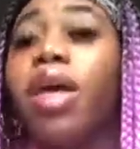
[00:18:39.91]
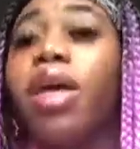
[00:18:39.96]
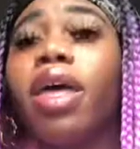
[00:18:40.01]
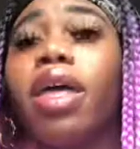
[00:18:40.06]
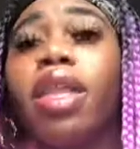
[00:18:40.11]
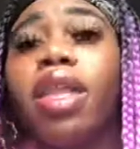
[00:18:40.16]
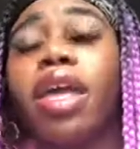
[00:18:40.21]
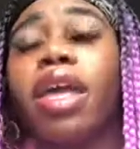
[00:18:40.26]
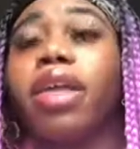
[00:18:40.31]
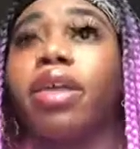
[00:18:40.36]

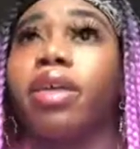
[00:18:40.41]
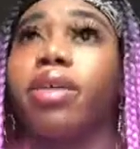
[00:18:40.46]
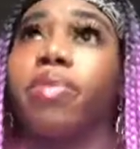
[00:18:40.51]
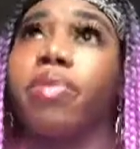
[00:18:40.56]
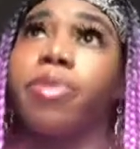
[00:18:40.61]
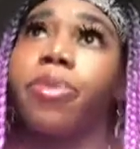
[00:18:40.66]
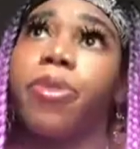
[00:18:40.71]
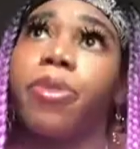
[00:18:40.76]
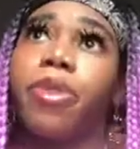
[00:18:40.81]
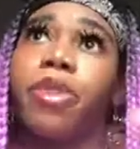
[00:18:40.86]
Like,
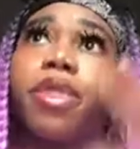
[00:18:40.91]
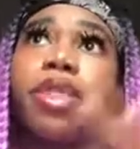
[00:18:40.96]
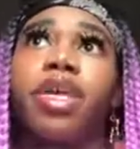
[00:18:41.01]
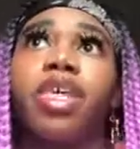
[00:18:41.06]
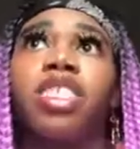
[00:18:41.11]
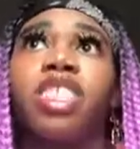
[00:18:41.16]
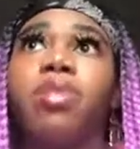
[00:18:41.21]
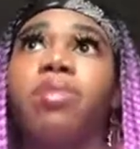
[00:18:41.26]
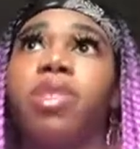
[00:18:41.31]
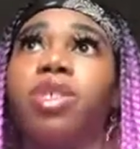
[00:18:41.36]

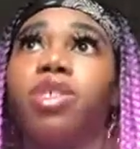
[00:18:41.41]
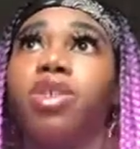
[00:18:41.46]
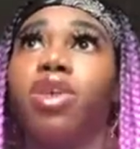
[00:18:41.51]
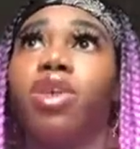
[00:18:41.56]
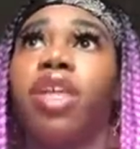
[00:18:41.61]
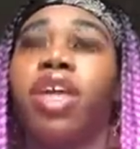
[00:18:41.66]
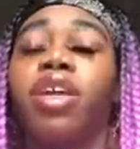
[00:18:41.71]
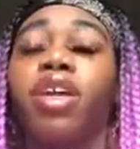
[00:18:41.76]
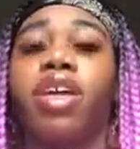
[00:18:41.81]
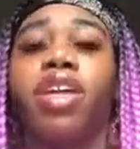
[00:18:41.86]
assemblies are
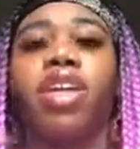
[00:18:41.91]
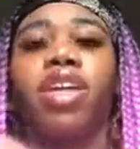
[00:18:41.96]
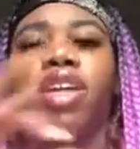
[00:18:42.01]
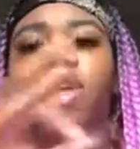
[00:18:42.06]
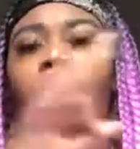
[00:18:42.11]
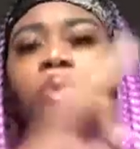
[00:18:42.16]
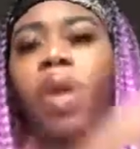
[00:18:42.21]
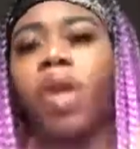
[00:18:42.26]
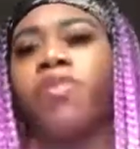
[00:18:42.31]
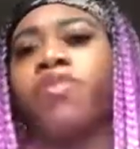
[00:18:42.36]
like a
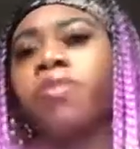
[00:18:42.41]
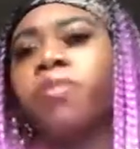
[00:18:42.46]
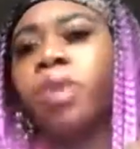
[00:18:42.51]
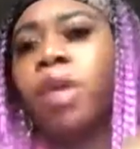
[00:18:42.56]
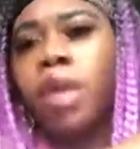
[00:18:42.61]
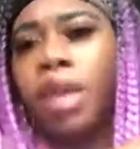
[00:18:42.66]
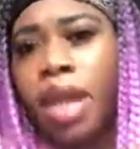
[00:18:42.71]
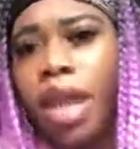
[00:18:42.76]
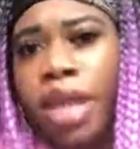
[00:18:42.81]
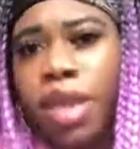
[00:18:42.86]
getaway from
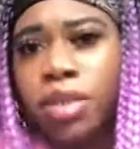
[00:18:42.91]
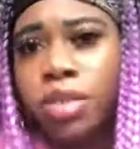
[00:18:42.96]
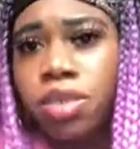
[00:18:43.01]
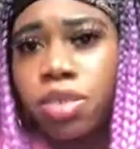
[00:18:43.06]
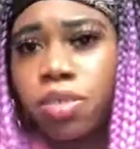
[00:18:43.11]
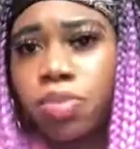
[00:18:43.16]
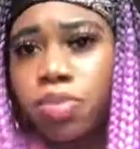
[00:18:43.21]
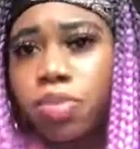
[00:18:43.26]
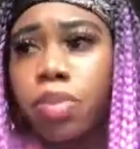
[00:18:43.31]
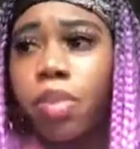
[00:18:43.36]
class,
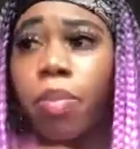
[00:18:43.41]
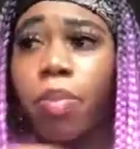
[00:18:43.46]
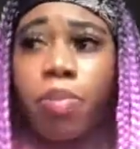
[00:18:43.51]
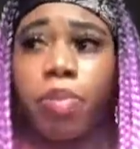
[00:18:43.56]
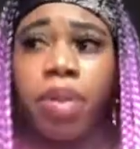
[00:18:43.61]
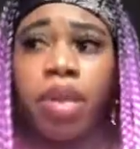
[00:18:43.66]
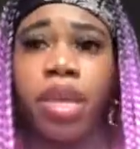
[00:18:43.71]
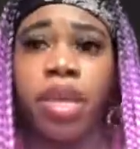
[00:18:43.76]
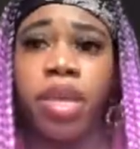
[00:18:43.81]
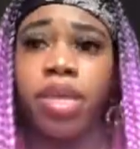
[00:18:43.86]

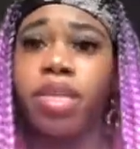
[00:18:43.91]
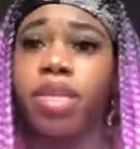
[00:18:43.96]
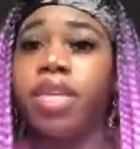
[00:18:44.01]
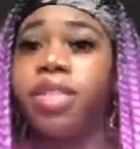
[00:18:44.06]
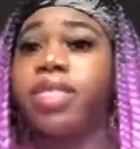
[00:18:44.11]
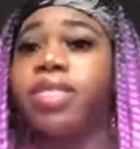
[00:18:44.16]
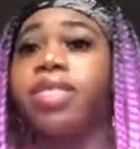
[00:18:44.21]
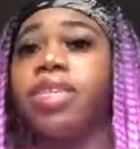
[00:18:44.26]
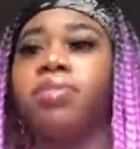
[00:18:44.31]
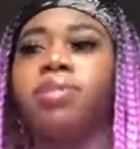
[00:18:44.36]
but at the
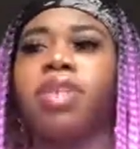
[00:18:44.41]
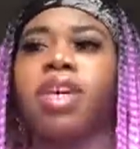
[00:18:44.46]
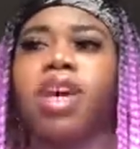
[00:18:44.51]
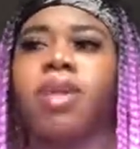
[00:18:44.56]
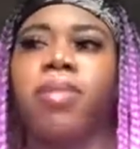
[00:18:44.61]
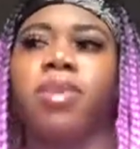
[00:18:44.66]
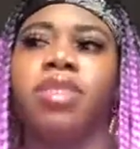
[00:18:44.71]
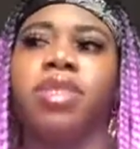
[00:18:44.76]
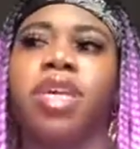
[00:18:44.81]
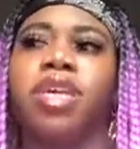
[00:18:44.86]
same time
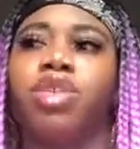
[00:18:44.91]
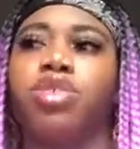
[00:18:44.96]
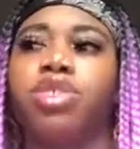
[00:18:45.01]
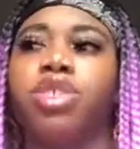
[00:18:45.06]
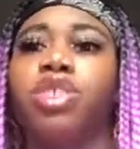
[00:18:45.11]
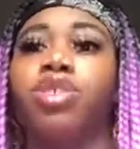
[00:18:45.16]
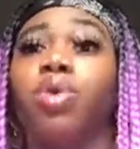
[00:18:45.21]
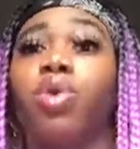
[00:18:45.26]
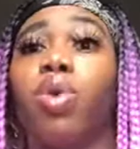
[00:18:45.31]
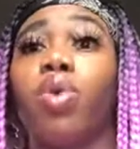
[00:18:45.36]
it's like you're
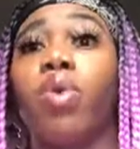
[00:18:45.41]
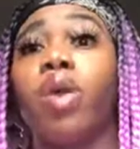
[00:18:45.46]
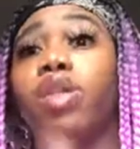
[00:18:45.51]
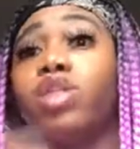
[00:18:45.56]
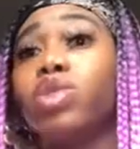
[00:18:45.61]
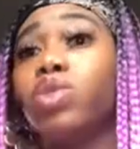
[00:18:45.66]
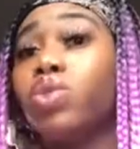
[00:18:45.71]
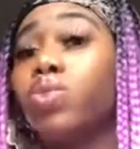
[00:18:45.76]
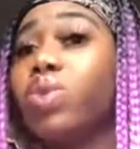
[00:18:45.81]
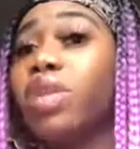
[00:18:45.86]
still going
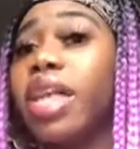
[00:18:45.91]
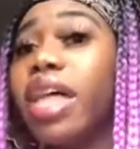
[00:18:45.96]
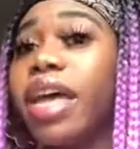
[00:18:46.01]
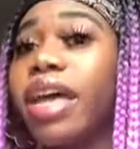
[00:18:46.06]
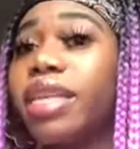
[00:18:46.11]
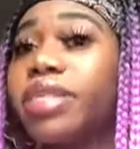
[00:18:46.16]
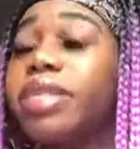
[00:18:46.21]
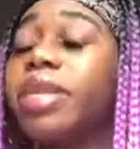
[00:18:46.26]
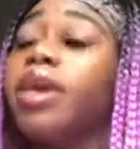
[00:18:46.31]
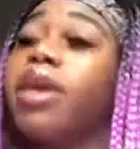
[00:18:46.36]
to
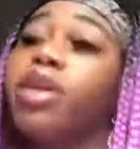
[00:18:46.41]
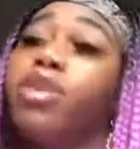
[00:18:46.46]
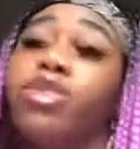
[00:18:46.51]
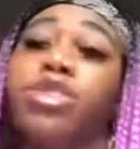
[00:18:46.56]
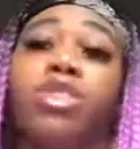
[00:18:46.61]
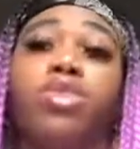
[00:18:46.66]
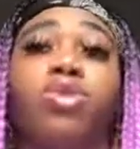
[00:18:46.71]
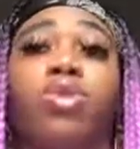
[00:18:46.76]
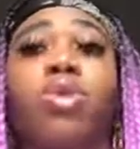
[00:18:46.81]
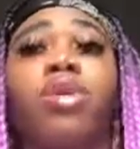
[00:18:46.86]
class. You're
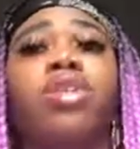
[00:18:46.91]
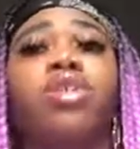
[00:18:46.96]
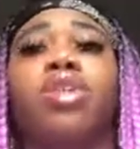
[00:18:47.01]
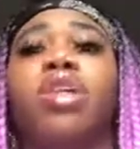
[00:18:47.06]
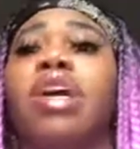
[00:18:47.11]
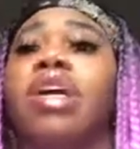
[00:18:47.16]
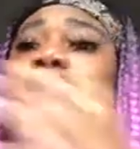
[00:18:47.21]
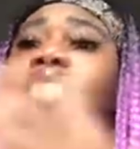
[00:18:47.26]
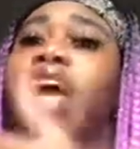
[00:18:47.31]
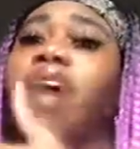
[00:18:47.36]
still going to
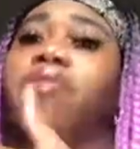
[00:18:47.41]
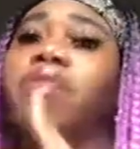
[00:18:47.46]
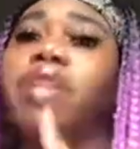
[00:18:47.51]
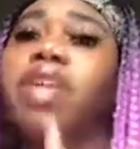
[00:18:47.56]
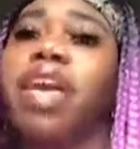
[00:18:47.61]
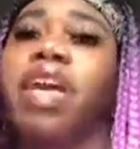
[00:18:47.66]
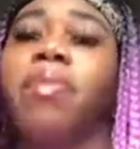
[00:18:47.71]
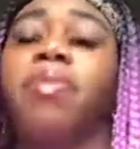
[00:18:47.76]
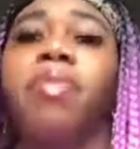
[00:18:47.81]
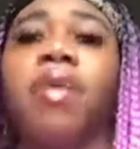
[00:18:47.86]
class after
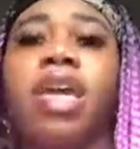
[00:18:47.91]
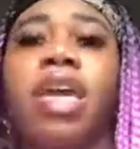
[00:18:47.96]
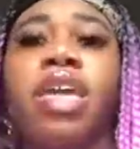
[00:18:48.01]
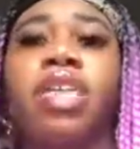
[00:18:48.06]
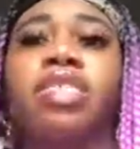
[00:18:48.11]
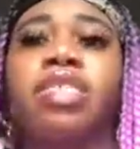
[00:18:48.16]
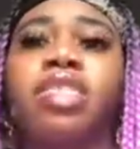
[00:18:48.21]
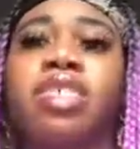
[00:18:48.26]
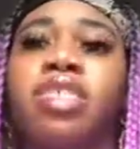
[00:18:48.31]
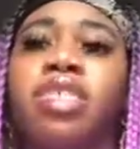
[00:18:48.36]
that, but it
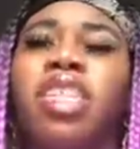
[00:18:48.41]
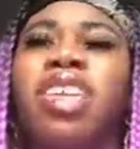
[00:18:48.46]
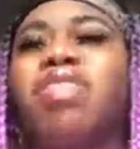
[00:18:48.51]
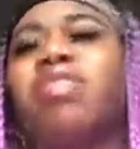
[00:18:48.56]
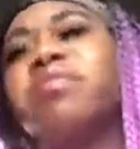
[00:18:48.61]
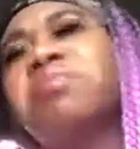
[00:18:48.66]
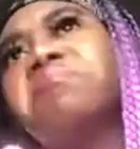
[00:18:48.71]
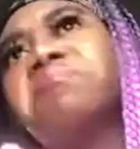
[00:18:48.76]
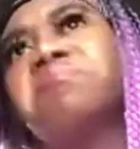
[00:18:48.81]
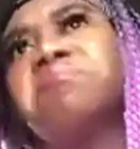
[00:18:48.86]
just, like,
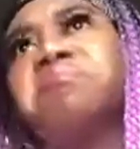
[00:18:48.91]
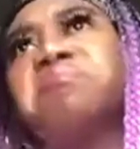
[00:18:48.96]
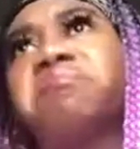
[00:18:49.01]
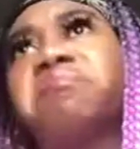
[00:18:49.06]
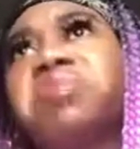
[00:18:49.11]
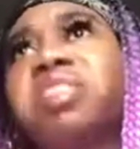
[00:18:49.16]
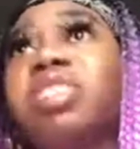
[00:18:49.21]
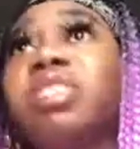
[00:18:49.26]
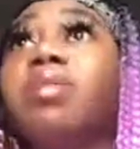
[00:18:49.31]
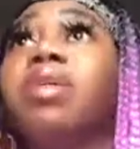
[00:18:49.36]

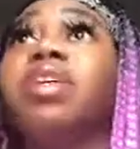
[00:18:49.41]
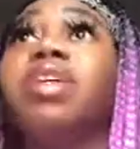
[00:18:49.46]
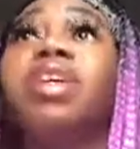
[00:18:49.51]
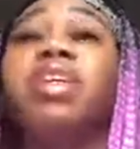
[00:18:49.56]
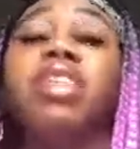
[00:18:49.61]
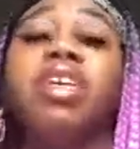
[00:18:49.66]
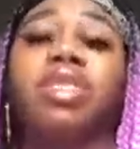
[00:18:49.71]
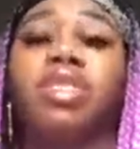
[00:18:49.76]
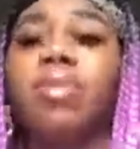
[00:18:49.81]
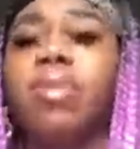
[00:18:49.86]
some of the good
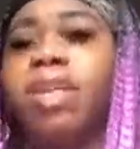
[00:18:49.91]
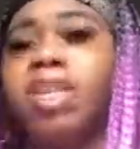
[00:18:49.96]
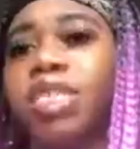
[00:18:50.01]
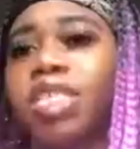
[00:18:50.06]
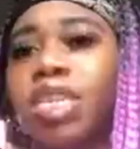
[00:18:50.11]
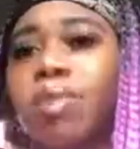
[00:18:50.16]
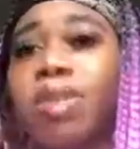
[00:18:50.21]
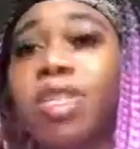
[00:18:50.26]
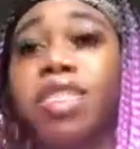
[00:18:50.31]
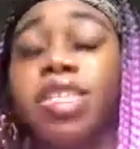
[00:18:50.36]
things about
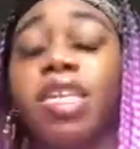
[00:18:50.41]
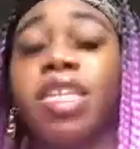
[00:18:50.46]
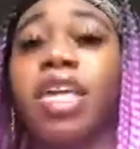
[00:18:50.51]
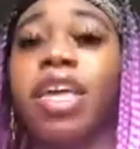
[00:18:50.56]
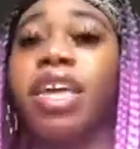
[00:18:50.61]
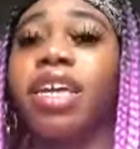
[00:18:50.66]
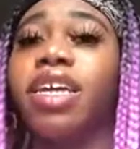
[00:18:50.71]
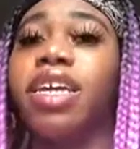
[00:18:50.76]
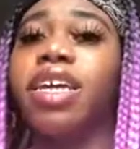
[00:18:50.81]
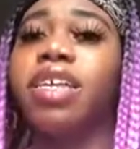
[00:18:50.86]
assemblies is that
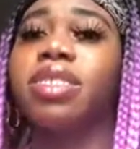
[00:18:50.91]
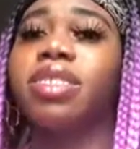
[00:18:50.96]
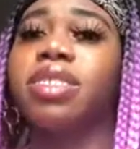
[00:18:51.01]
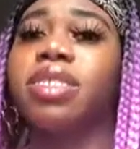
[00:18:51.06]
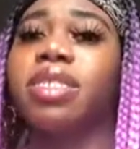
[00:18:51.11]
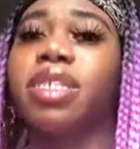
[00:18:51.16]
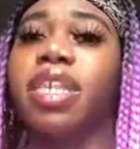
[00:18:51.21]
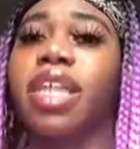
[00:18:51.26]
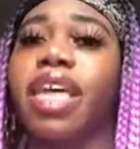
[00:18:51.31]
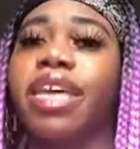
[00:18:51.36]
it cuts
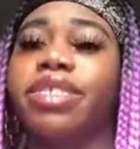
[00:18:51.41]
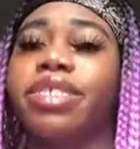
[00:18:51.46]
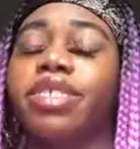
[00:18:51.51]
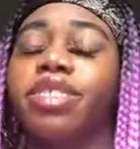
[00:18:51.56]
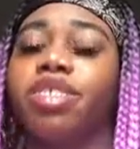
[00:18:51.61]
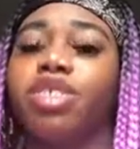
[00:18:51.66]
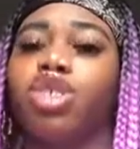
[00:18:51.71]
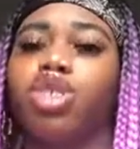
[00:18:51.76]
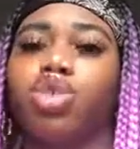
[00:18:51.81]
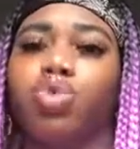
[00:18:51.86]
classes
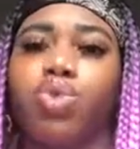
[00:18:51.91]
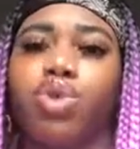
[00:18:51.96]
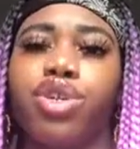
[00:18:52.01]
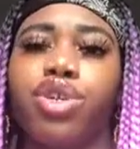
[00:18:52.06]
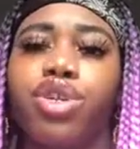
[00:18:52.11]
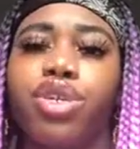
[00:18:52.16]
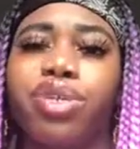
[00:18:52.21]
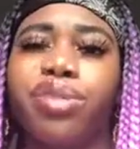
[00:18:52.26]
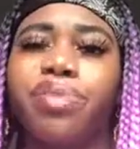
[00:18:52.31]
shorter.